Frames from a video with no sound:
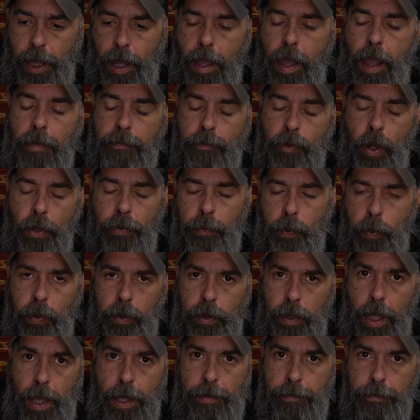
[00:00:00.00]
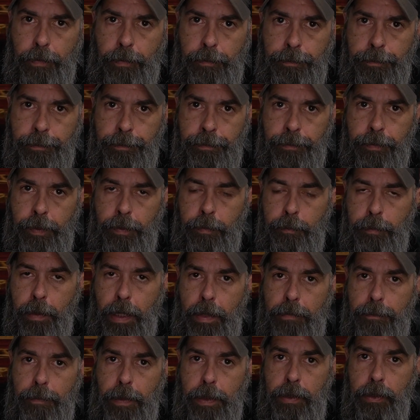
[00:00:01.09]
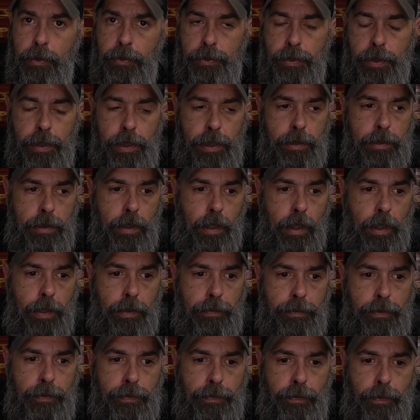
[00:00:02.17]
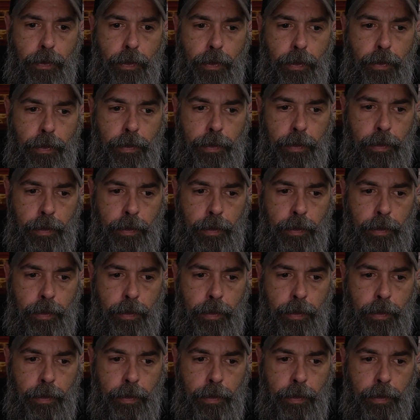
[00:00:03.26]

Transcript: I've gone through a lot of them, but I've been using these gloves for